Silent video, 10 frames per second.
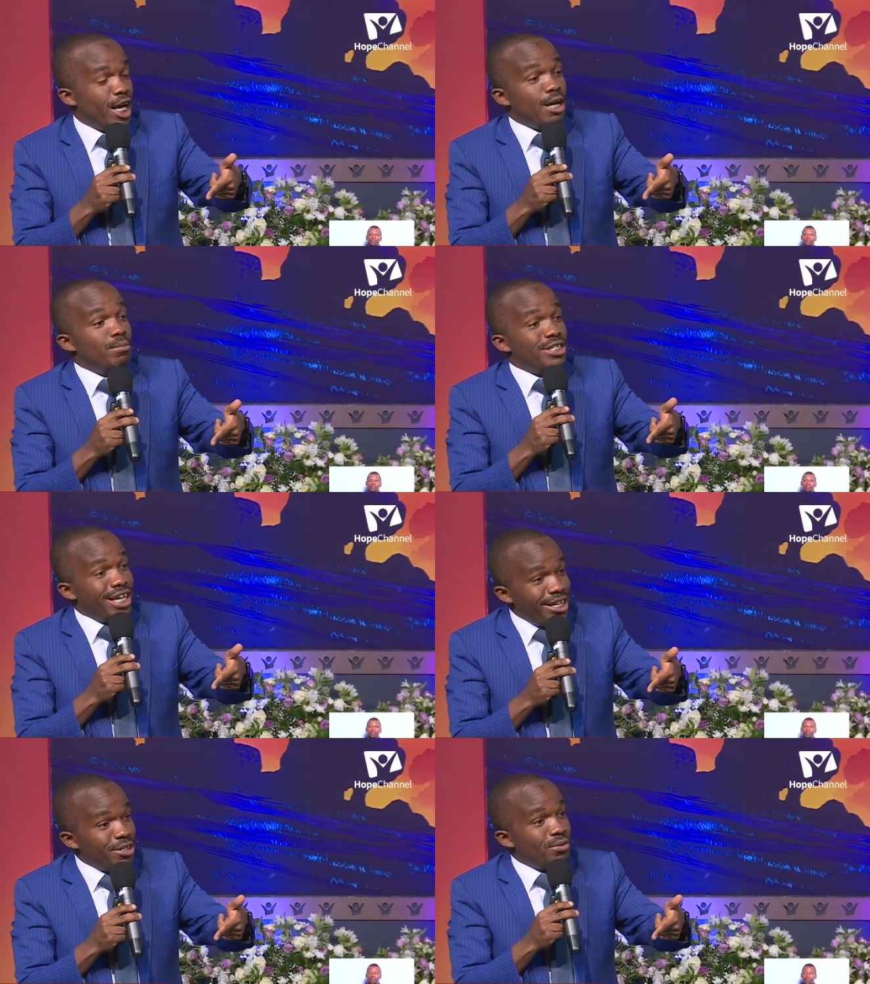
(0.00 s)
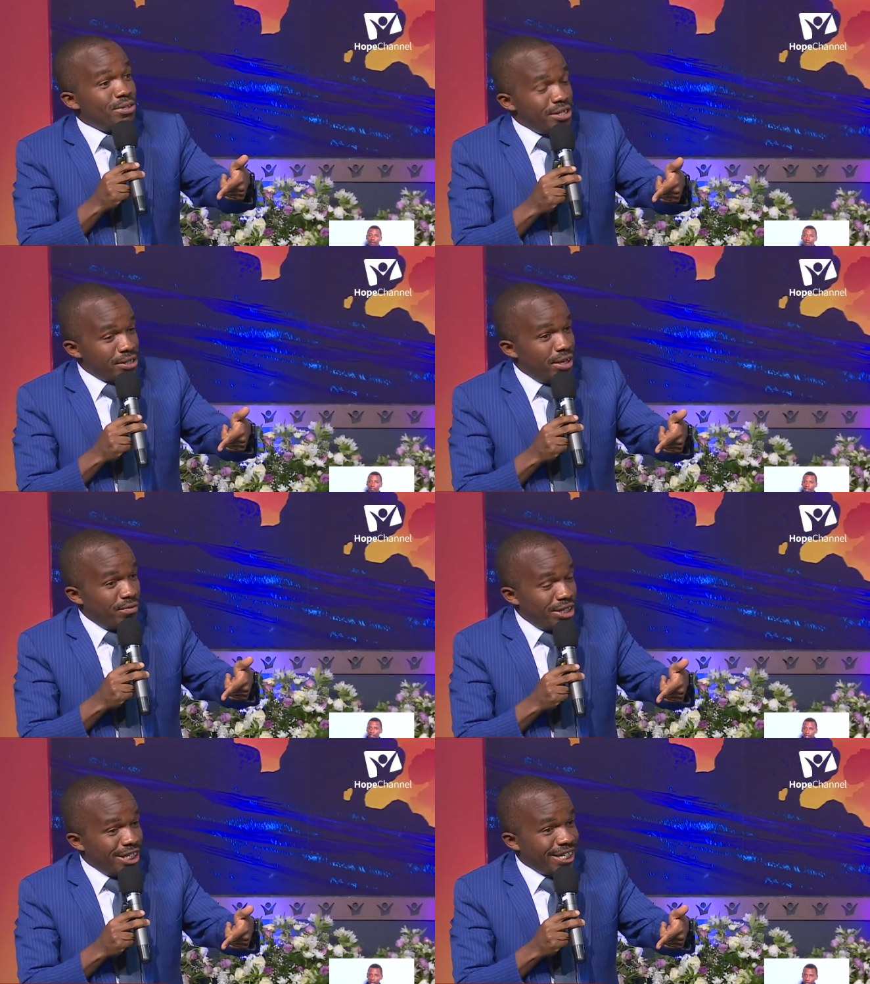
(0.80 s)
And I'm telling you this
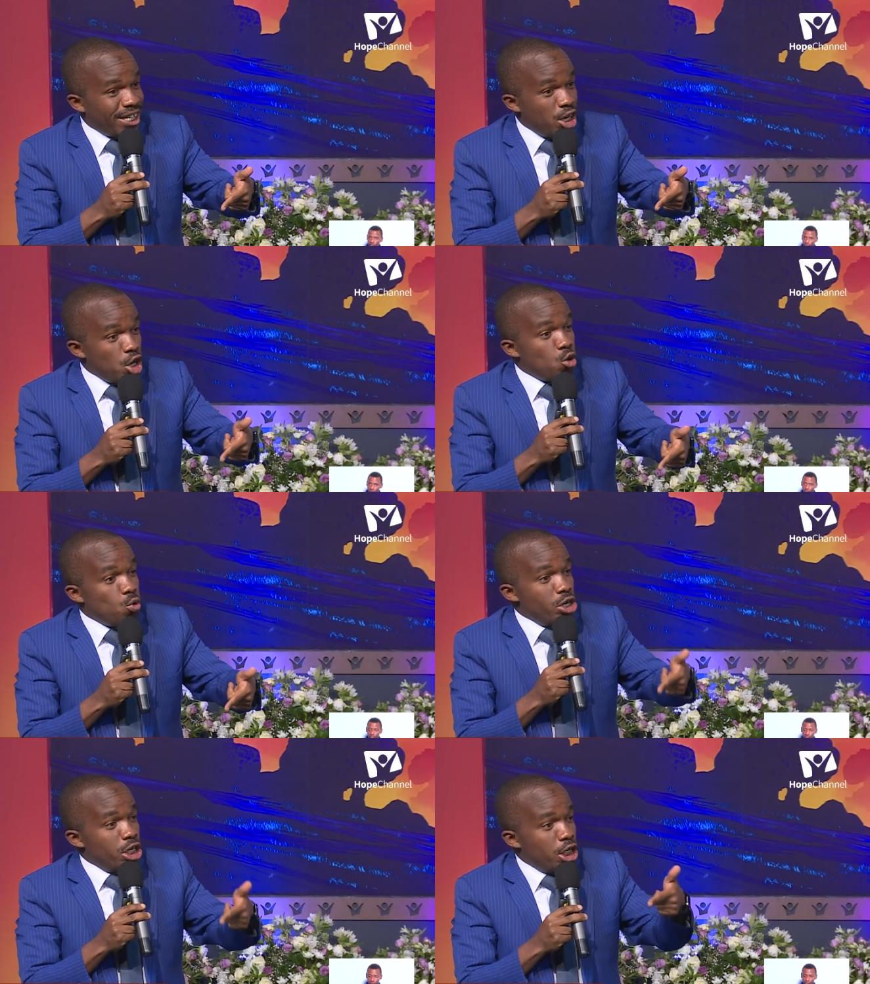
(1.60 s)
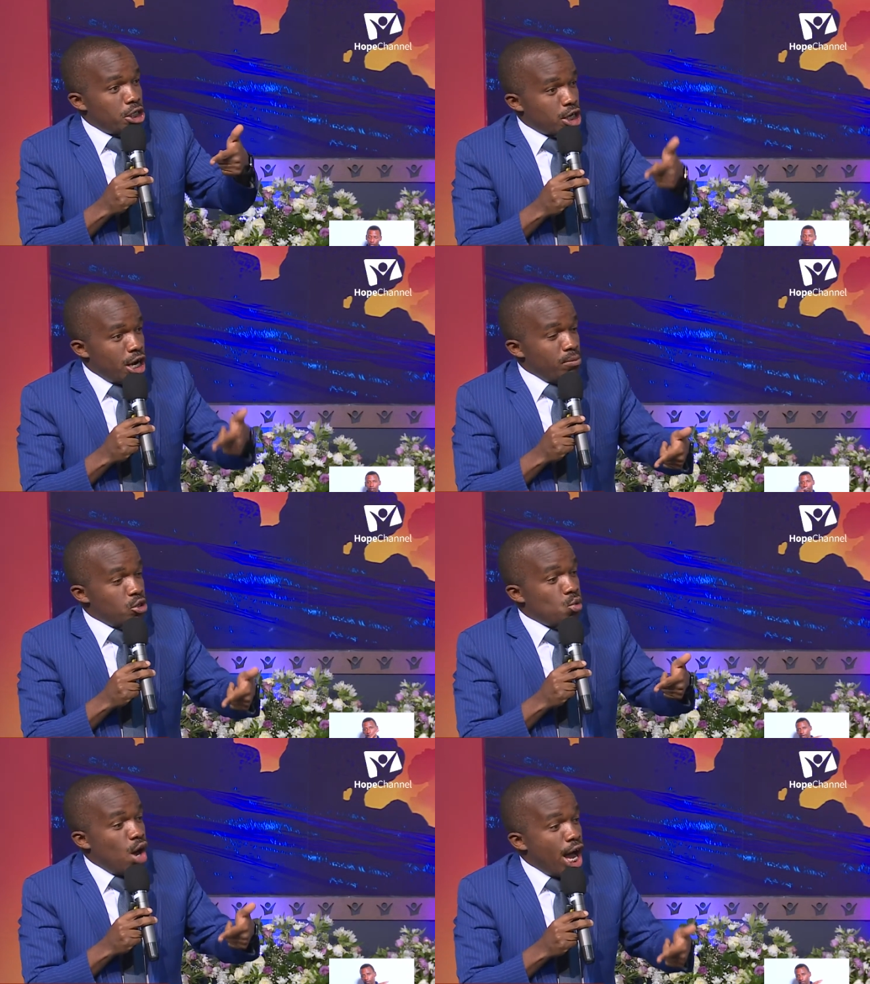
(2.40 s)
evening, when it
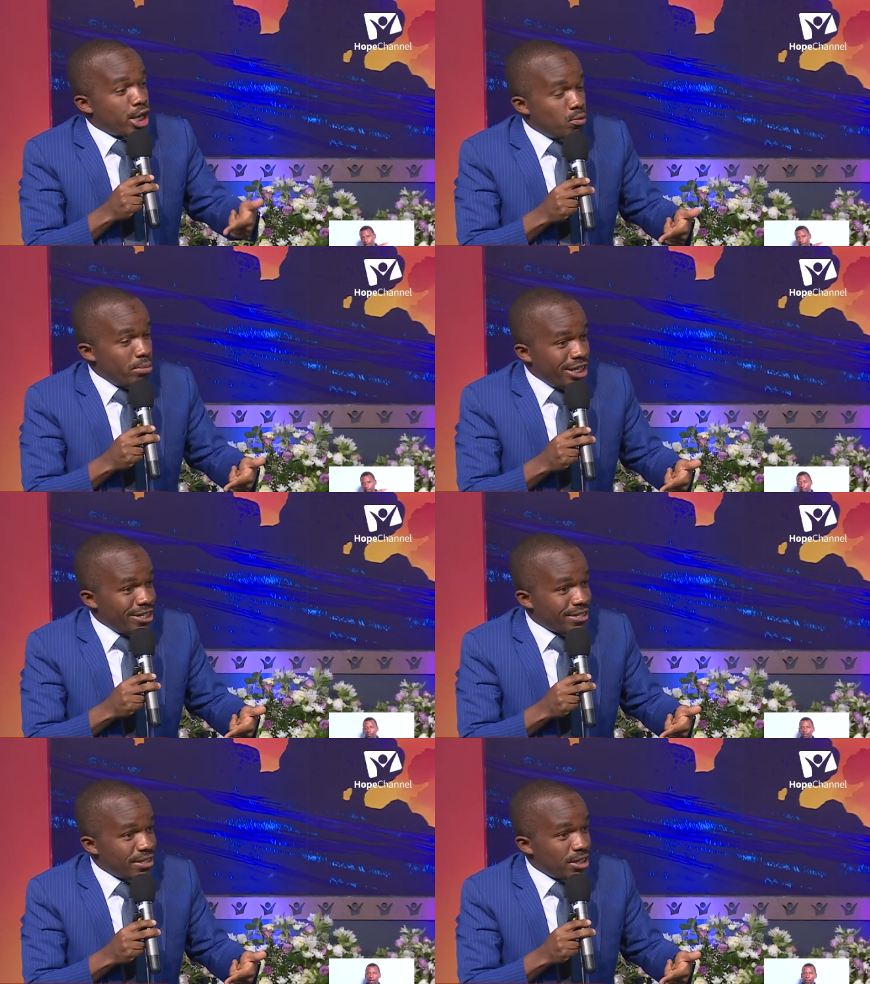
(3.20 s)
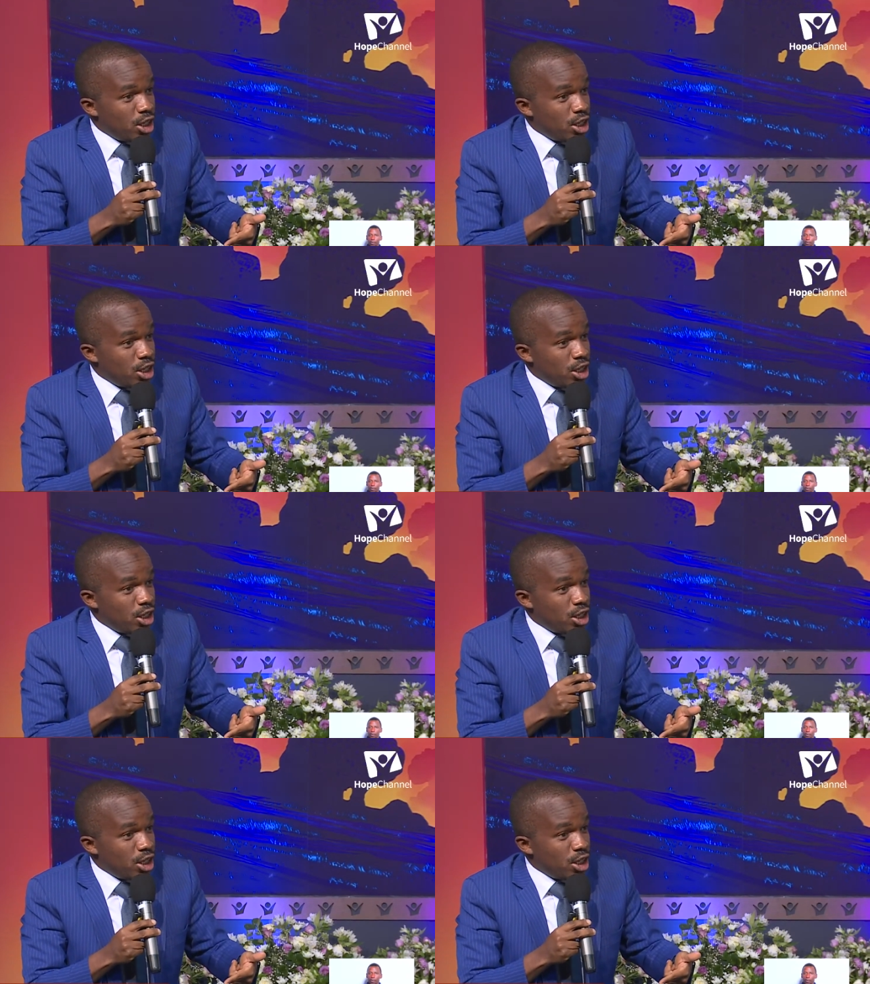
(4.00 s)
comes to argument,